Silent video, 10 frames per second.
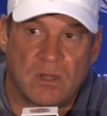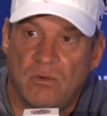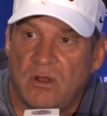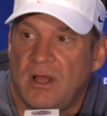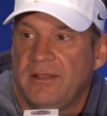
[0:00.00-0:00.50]

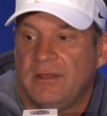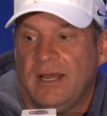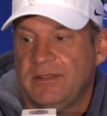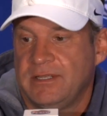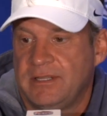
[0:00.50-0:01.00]
Well, I, th-
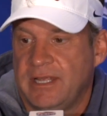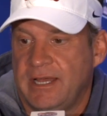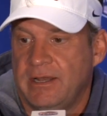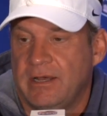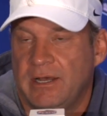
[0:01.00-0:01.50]
I think
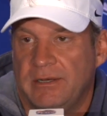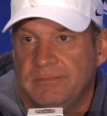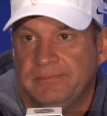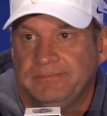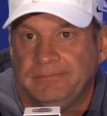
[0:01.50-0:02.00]
that,
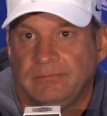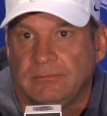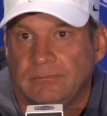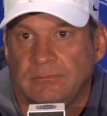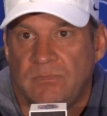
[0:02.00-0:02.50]
um,
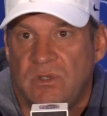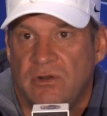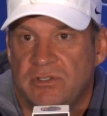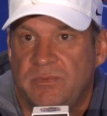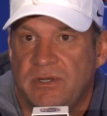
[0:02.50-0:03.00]
you
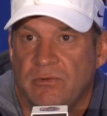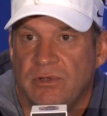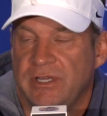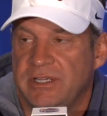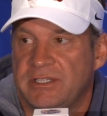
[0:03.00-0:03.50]
know, it's been a
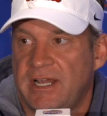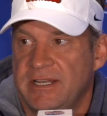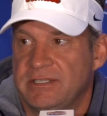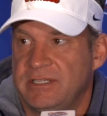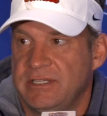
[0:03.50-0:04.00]
really
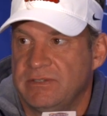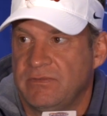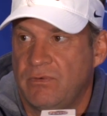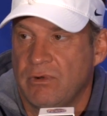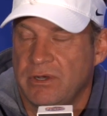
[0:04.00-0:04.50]
exciting season
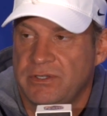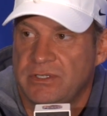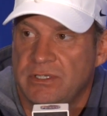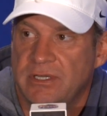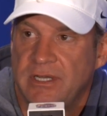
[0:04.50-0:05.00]
for
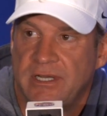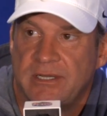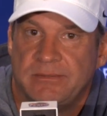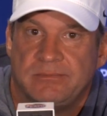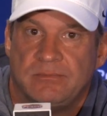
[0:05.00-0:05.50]
us.
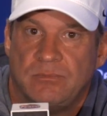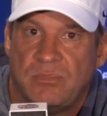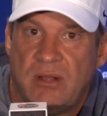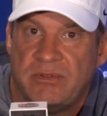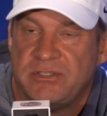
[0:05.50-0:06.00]
Um,
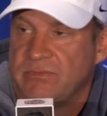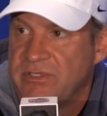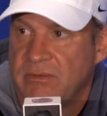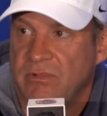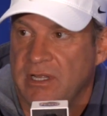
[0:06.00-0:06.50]
probably some
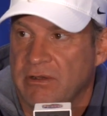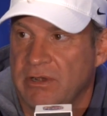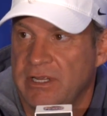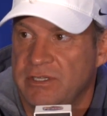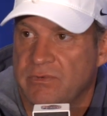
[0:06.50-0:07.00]

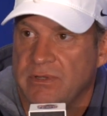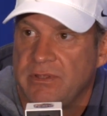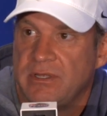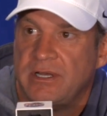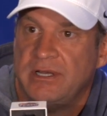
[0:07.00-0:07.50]
similarities
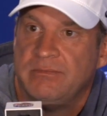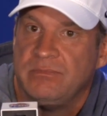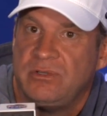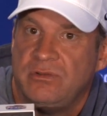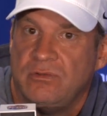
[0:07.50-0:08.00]
with
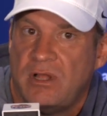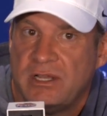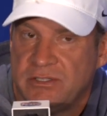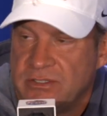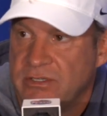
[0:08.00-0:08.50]
um, two
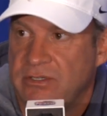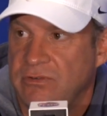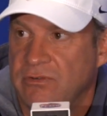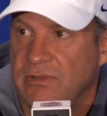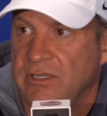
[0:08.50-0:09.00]
losses to
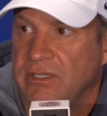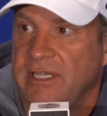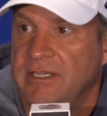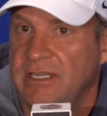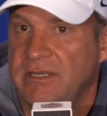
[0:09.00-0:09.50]
two of the
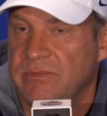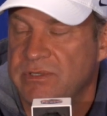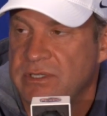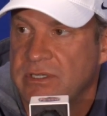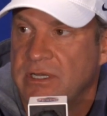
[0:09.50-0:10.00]
elite
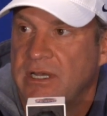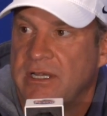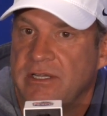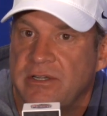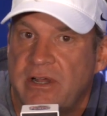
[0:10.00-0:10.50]
teams uh,
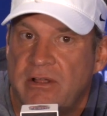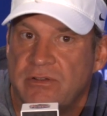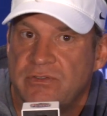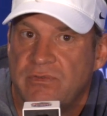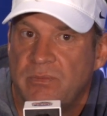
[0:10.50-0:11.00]
in
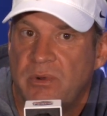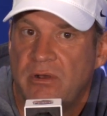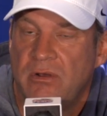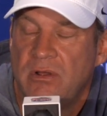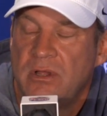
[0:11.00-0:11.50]
college
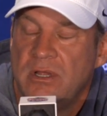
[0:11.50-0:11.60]
football